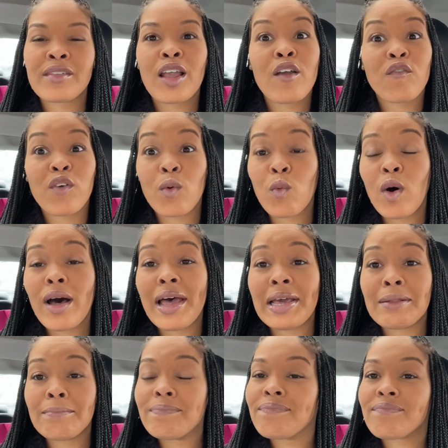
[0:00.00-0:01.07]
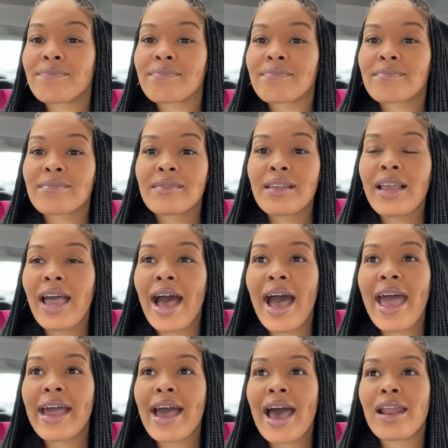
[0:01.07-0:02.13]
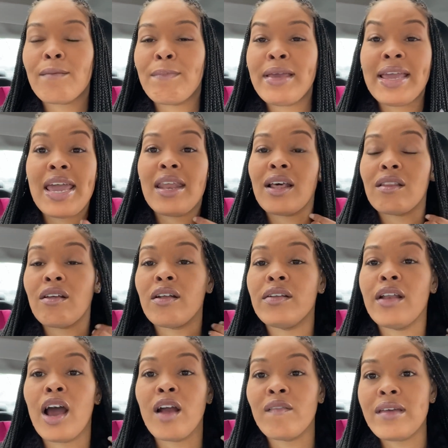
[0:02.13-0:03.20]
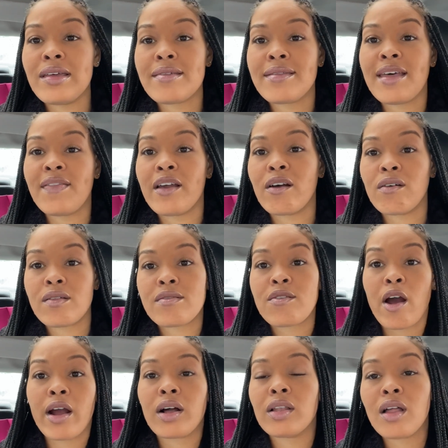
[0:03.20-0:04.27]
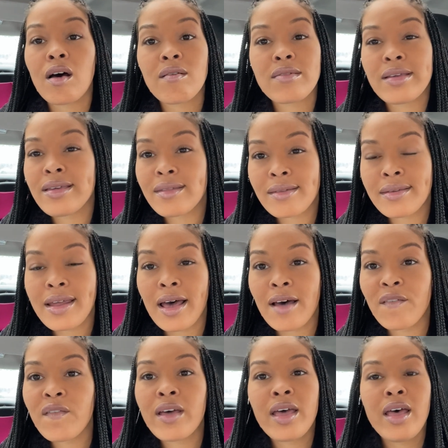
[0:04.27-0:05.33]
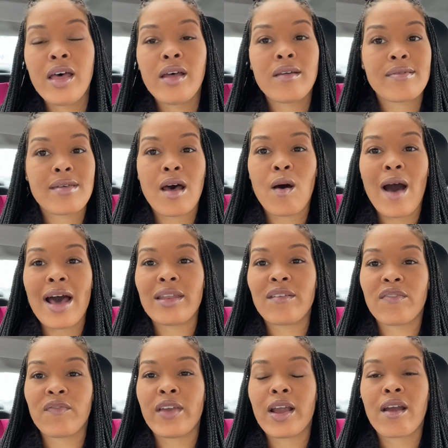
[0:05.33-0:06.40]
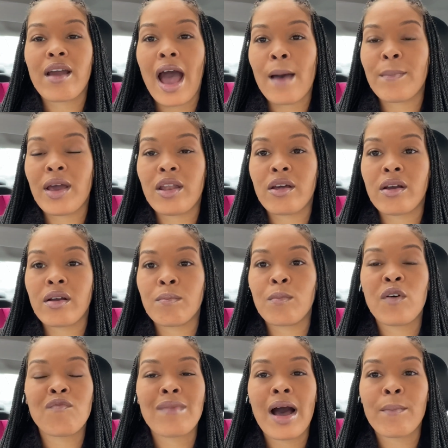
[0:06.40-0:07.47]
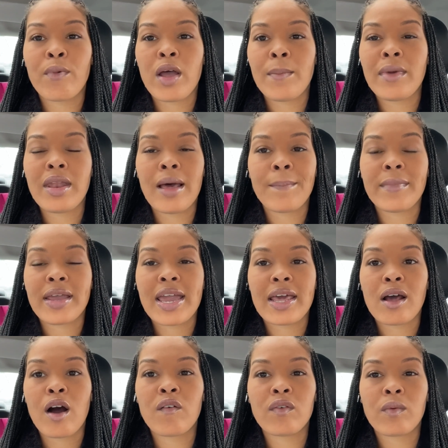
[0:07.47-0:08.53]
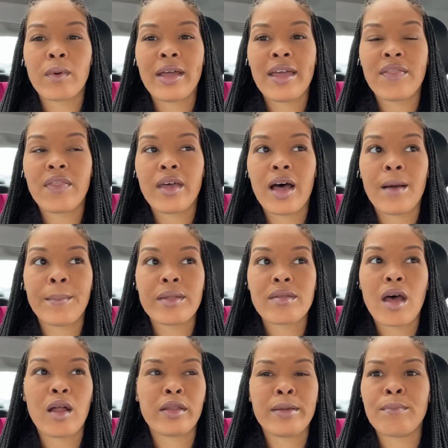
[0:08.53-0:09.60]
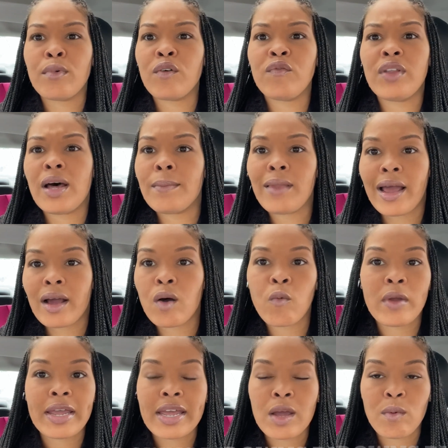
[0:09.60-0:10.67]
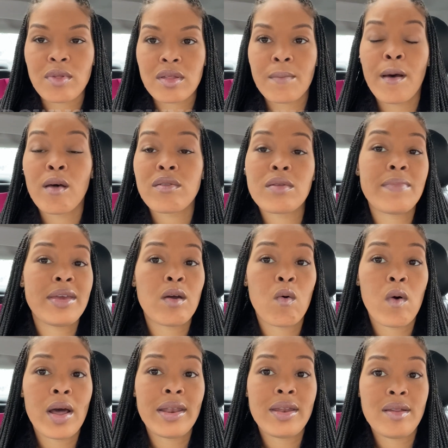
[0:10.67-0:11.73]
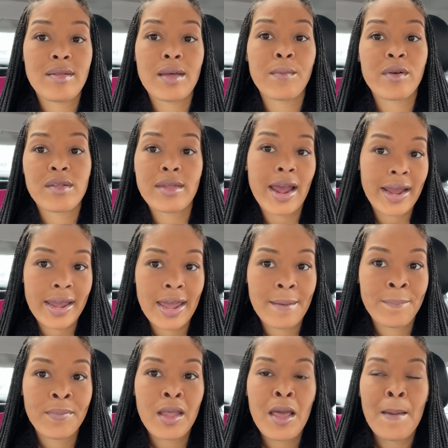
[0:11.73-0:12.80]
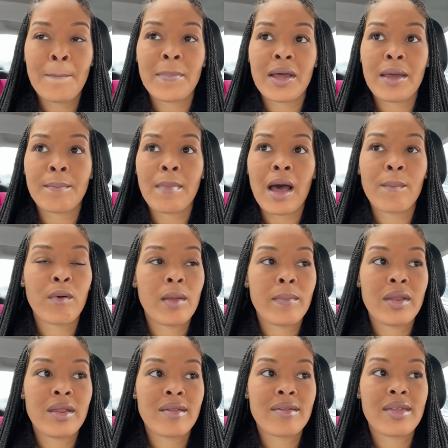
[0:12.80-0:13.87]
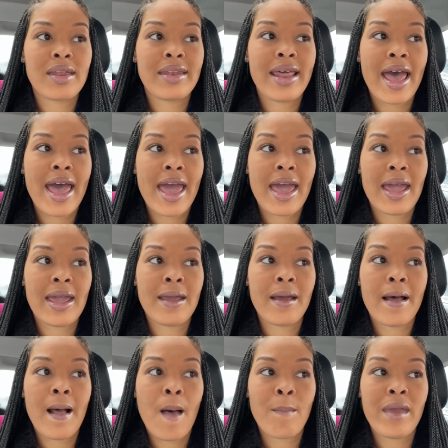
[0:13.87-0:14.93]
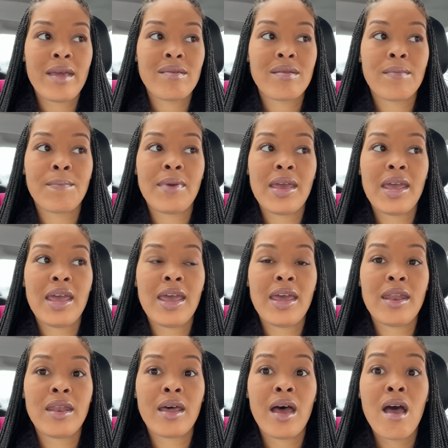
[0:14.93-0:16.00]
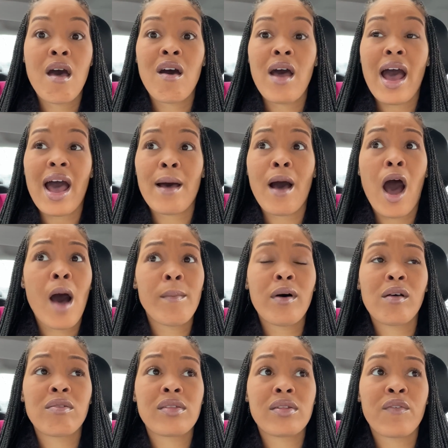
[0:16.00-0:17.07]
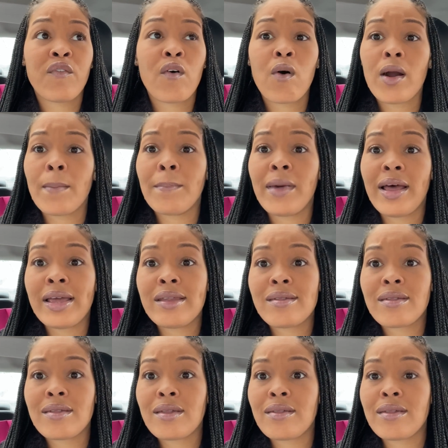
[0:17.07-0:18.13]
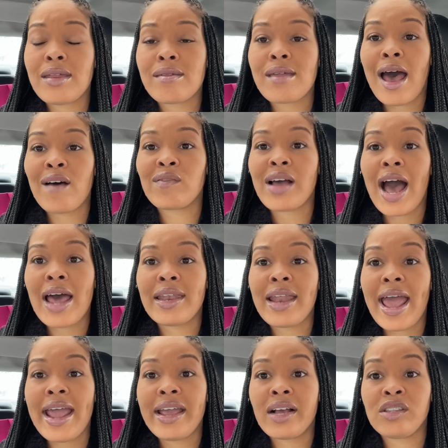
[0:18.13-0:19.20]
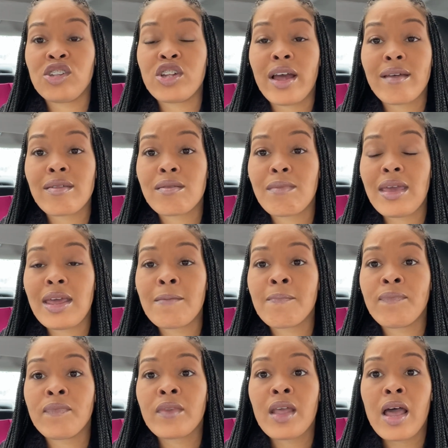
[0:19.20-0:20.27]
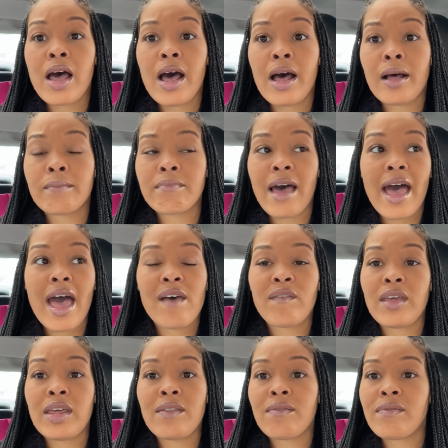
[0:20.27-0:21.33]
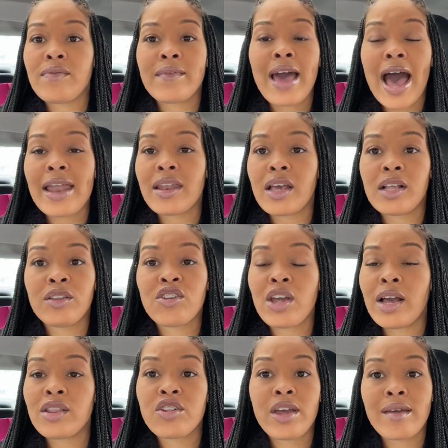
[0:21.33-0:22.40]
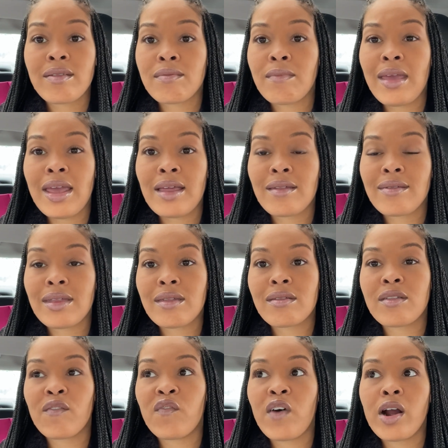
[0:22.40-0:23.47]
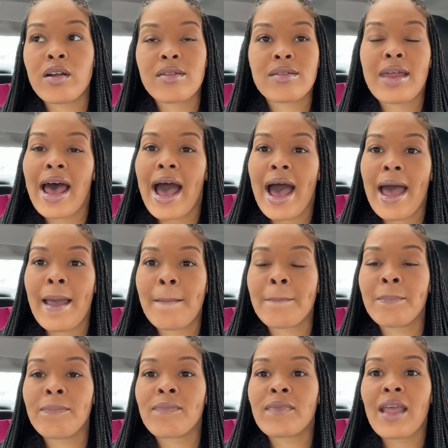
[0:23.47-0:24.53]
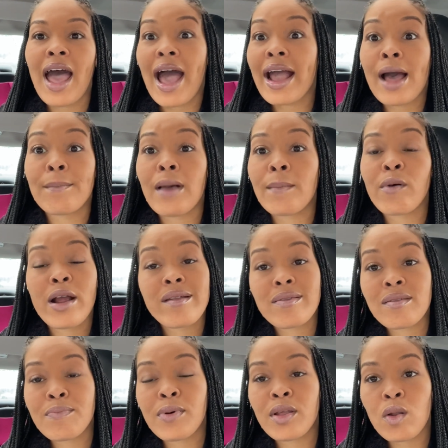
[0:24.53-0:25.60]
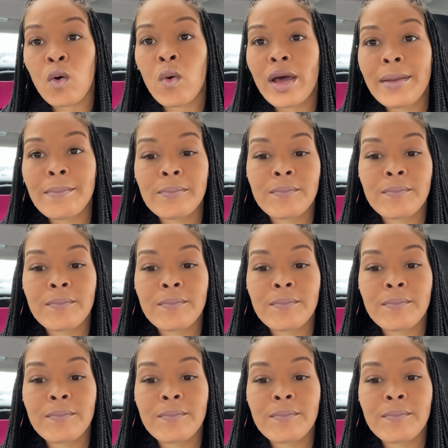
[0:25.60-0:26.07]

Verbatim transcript: for one, I had kind of been getting a little nervous that they're going to start closing stuff. So I just figured I better move my appointment up and get over with. Um, it's only moved up like a week. It was supposed to be on December 2nd, but my appointment is today. Um, it's been almost four months since I've gotten a adjustment. Um, I haven't gotten an adjustment since the first time I got my braces put on